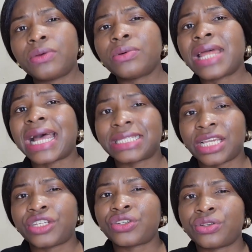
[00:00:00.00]
good
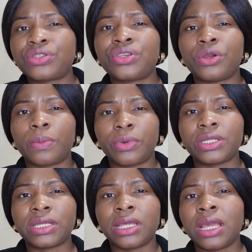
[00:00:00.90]
attention to your
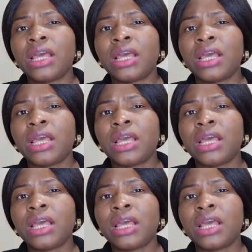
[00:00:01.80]
body.